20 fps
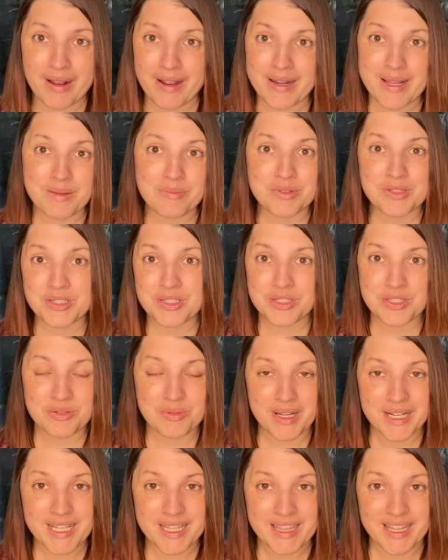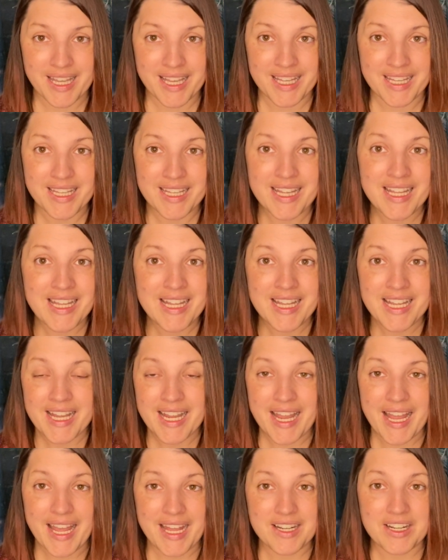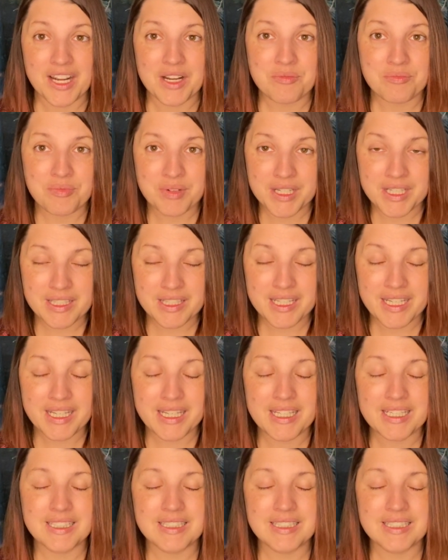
able to do anything. And I really